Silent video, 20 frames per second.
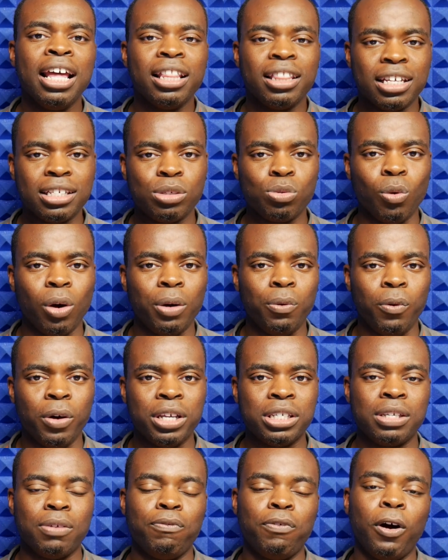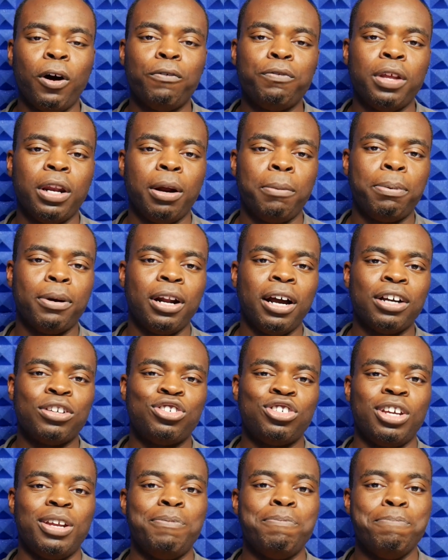This one was involved in a
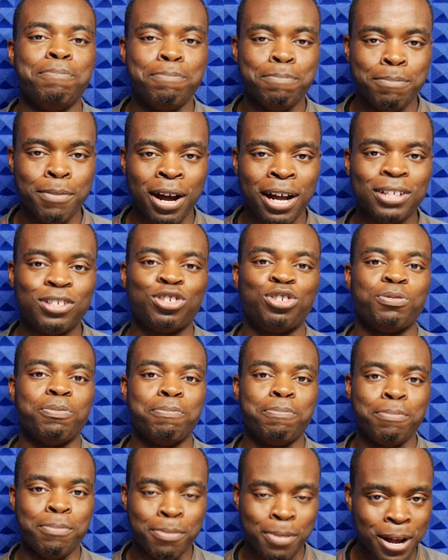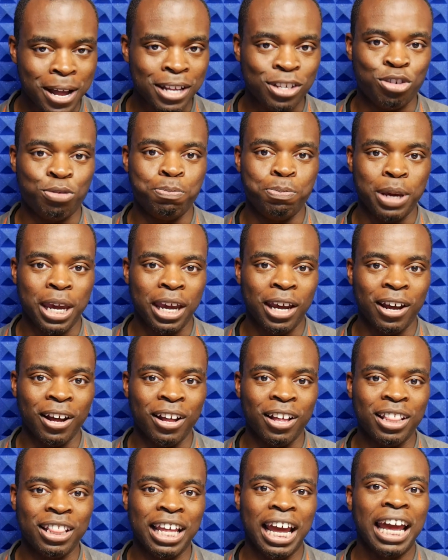production much
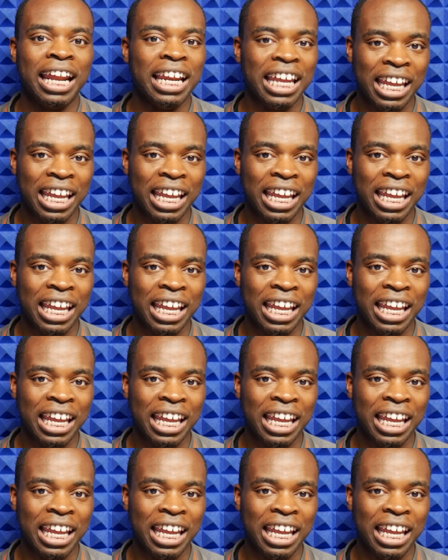bigger than